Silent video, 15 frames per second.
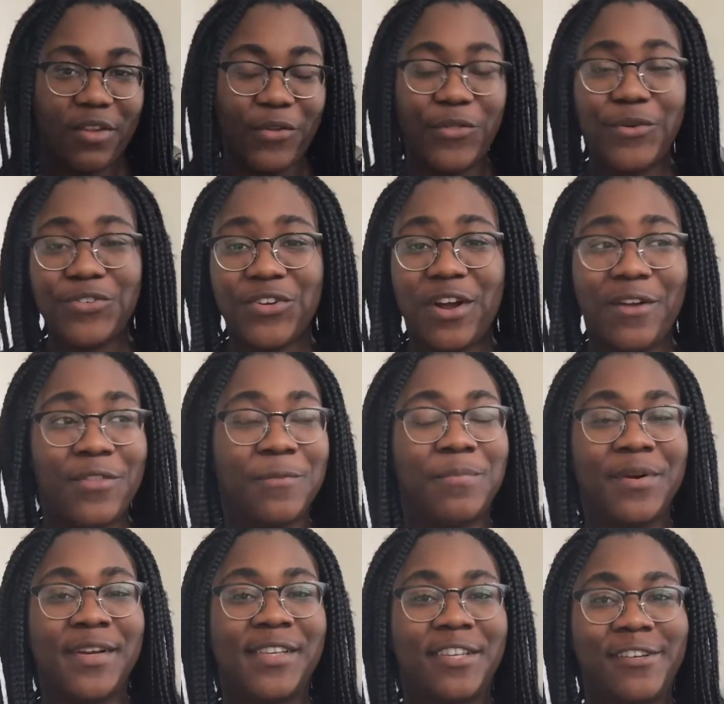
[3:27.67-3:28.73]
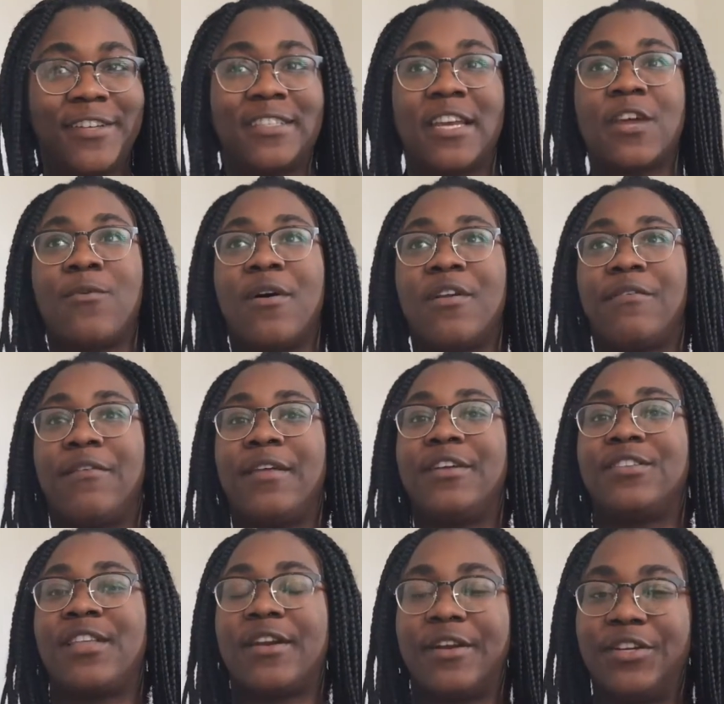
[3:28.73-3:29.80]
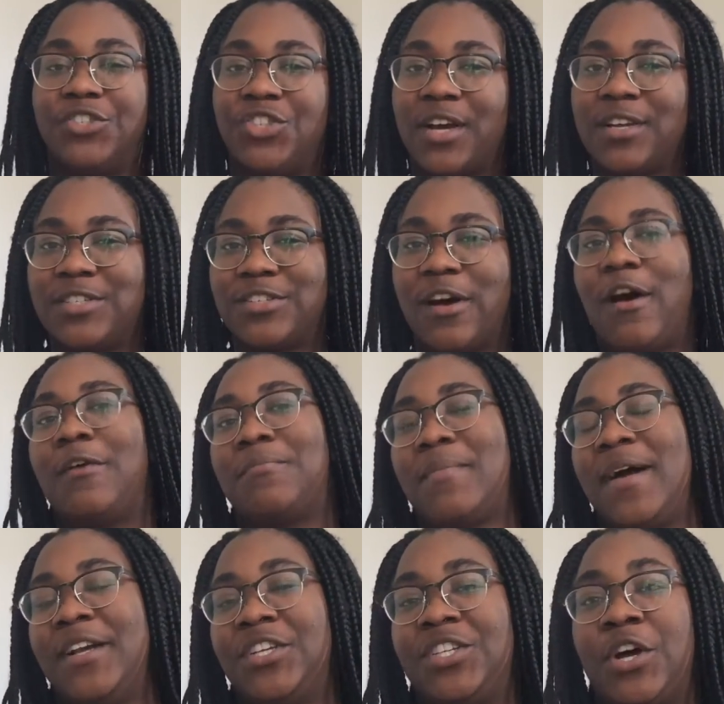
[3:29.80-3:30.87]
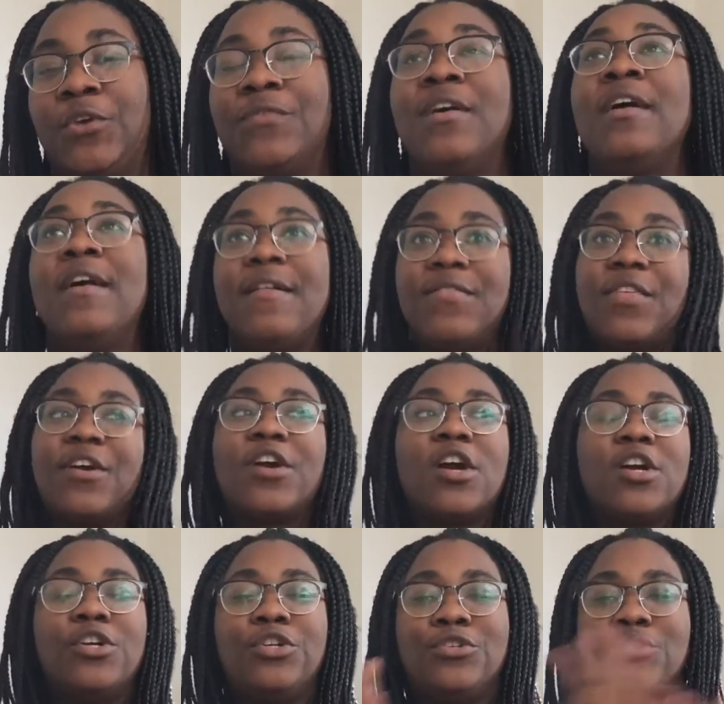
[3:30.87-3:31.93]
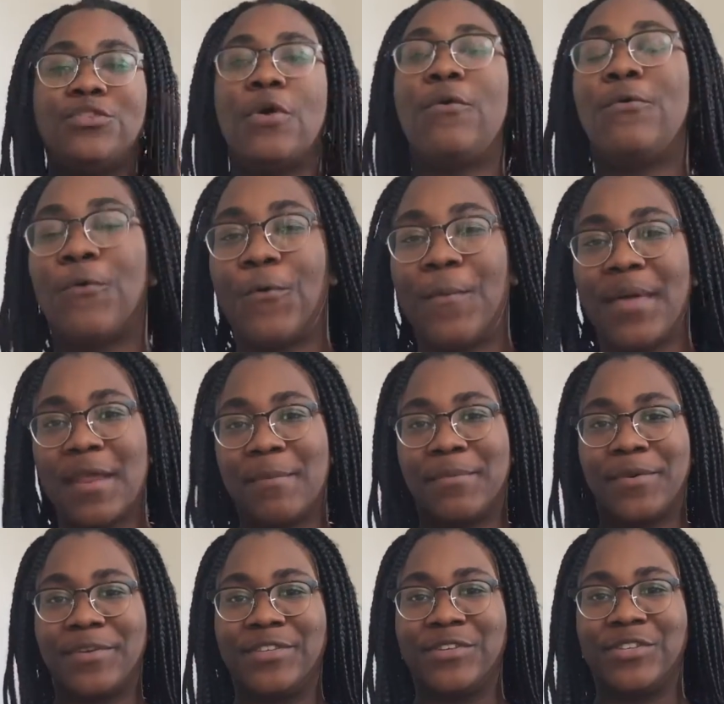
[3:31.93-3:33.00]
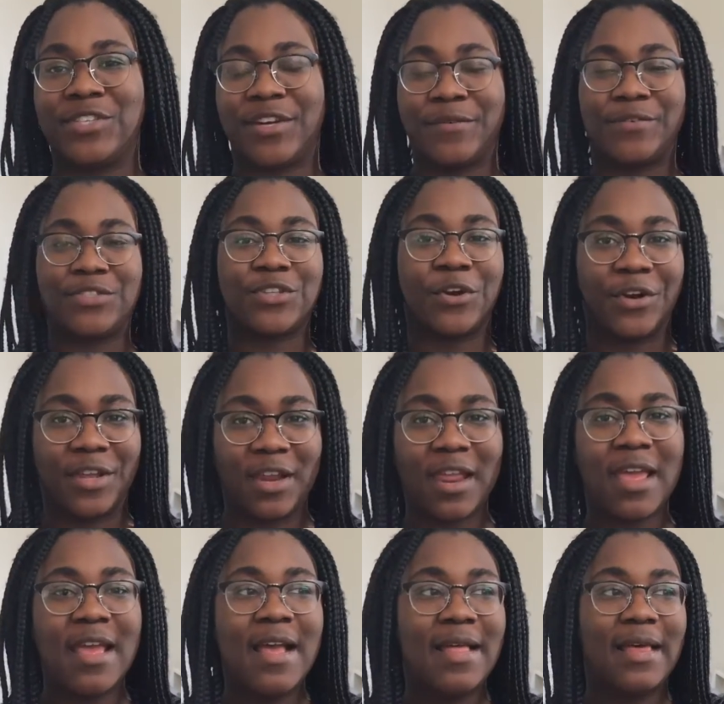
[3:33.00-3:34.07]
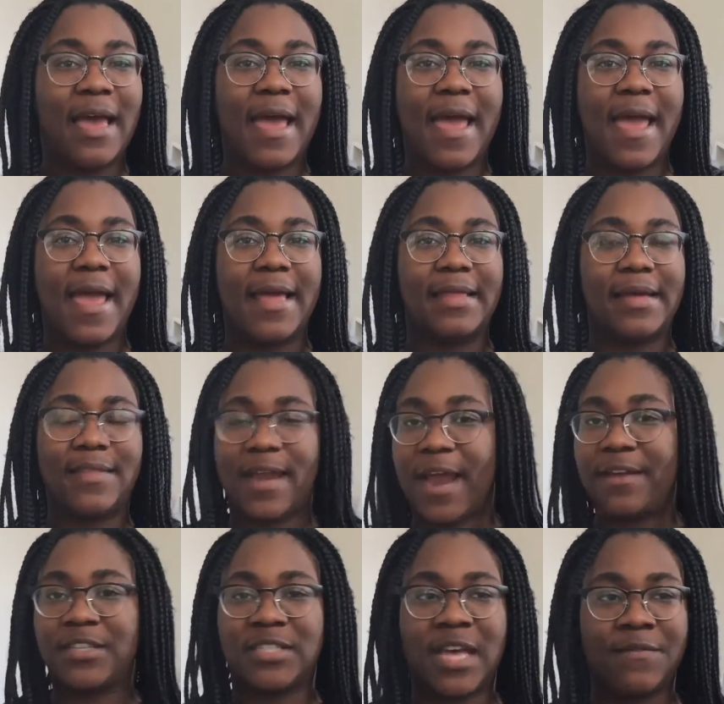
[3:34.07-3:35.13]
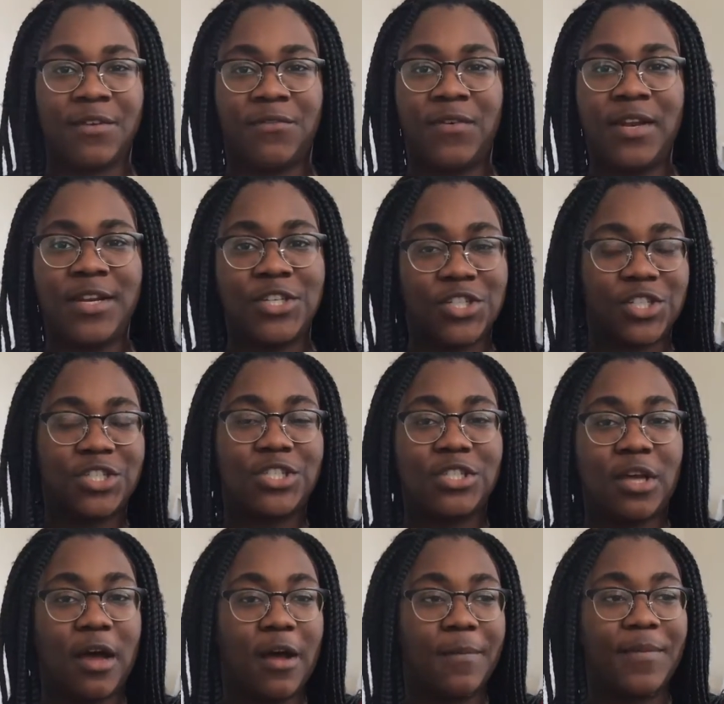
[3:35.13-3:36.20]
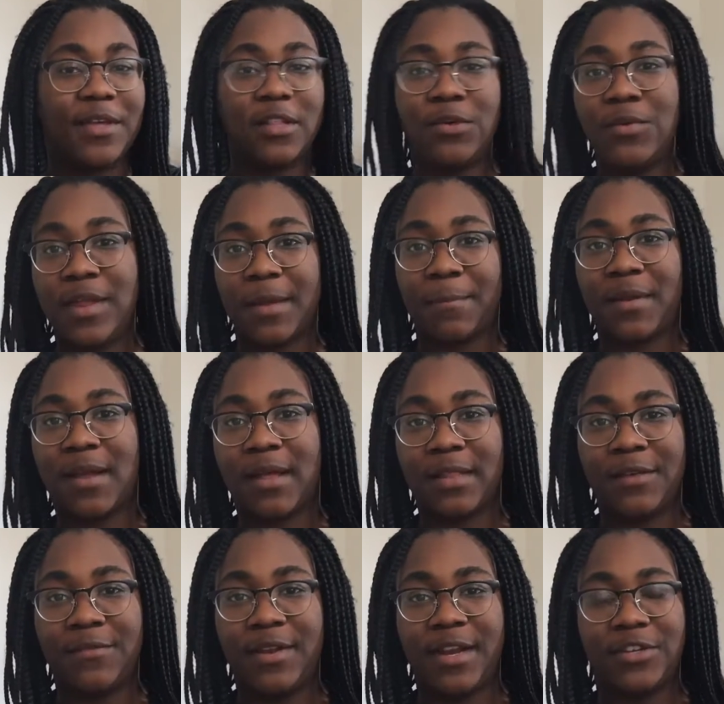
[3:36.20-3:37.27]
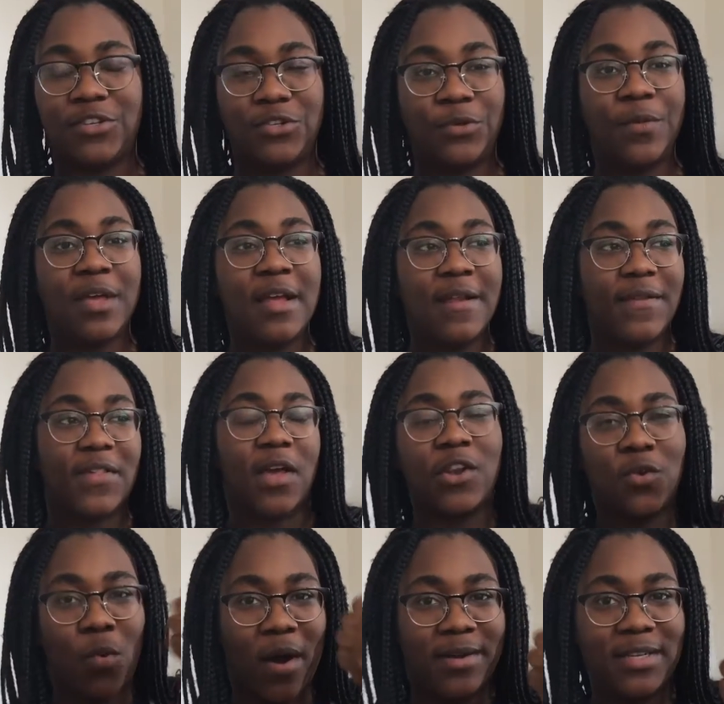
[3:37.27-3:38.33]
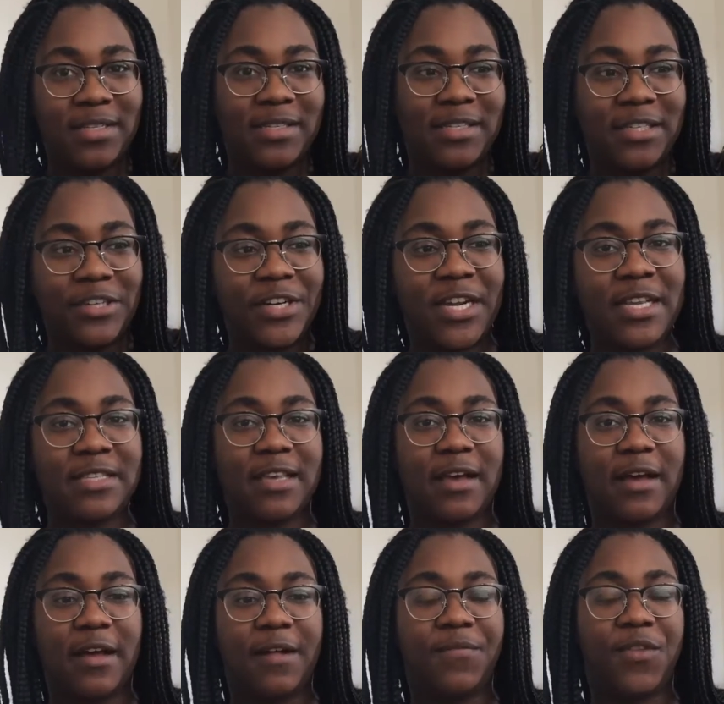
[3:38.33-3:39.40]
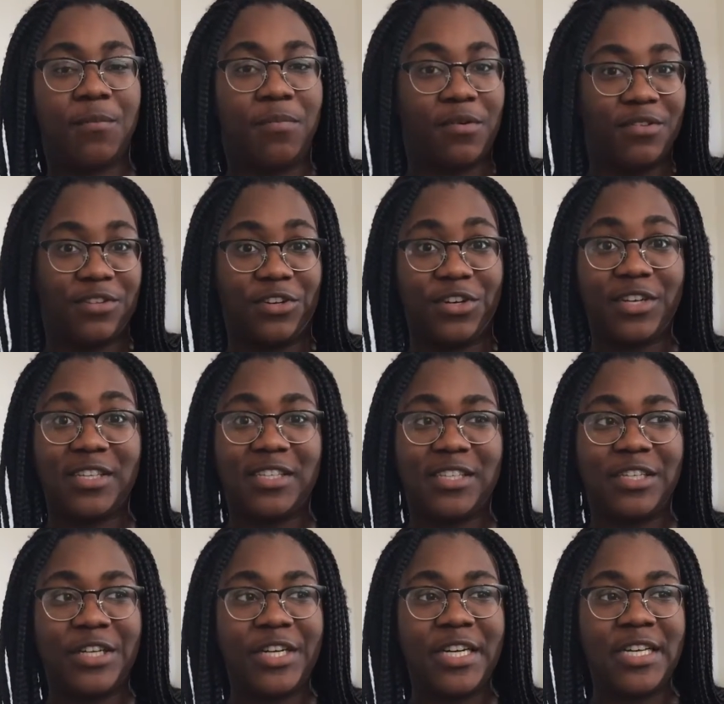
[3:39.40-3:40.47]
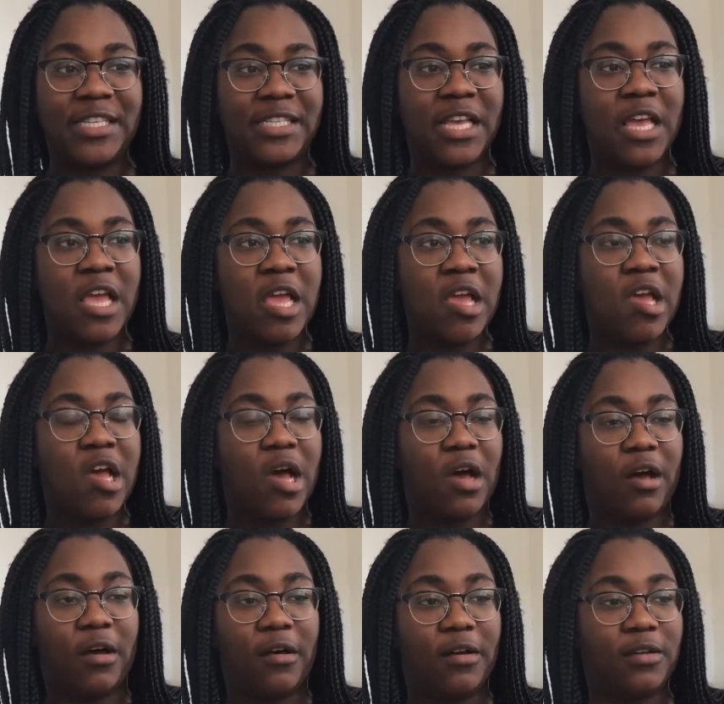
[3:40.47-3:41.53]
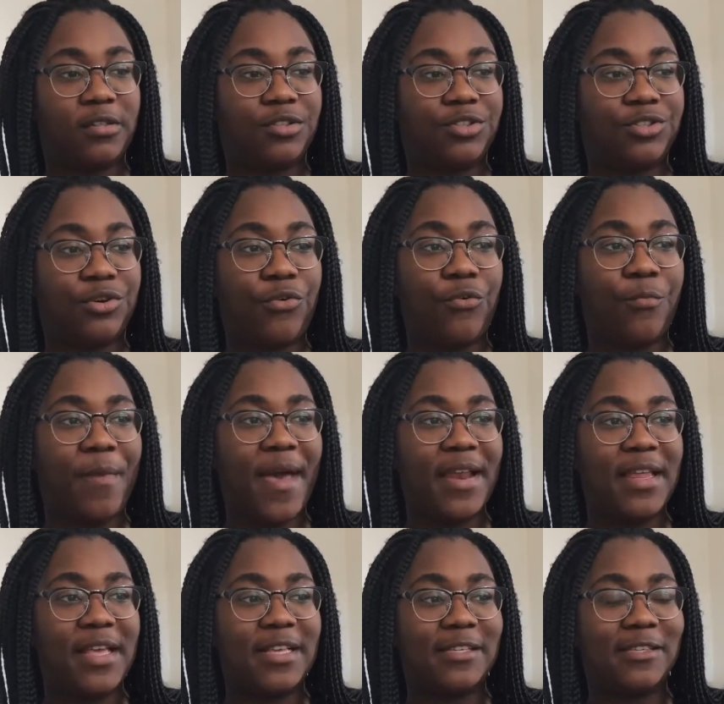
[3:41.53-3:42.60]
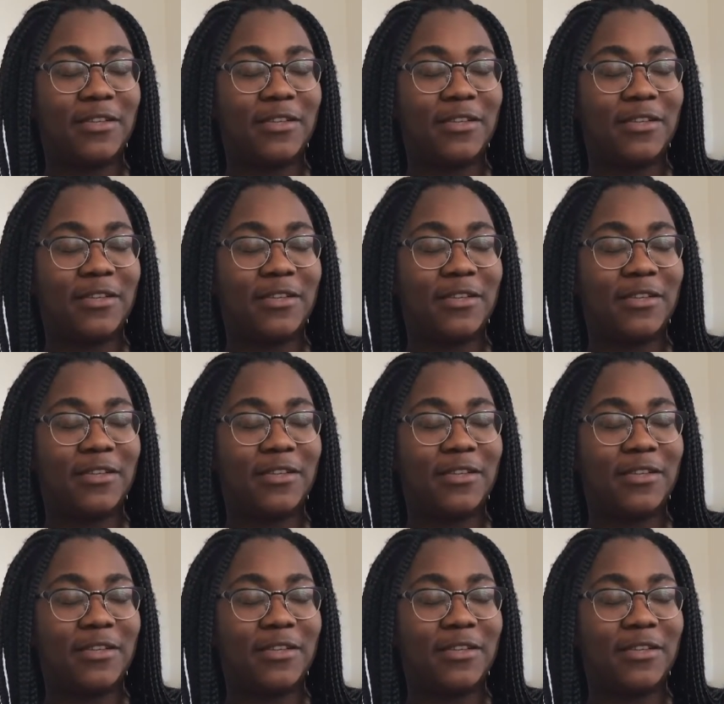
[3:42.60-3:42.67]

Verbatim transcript: those are all the book series that I want to finish that are just on my shelf. There are so many book series that I've started and that I just haven't finished, including but not limiting to the Unwanted series, the Berserk series, so many,